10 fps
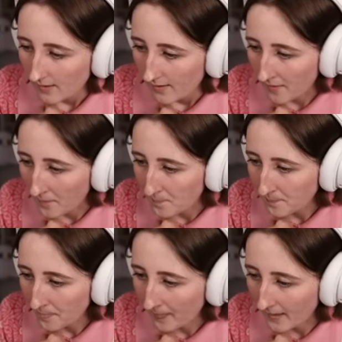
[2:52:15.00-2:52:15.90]
Um,
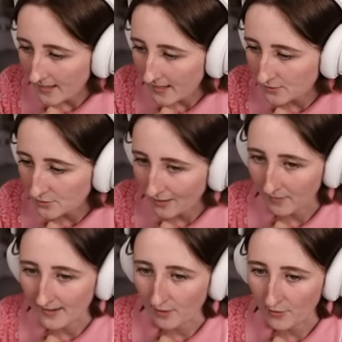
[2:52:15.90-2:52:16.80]
I can't do that
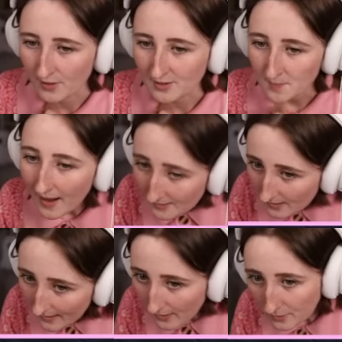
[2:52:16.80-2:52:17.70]
right now though, because the pack's
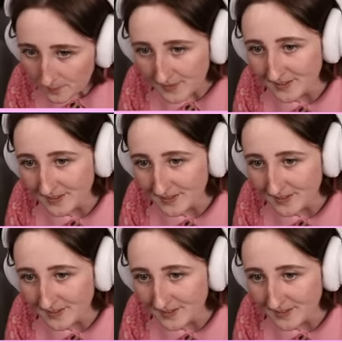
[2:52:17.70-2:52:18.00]
not out.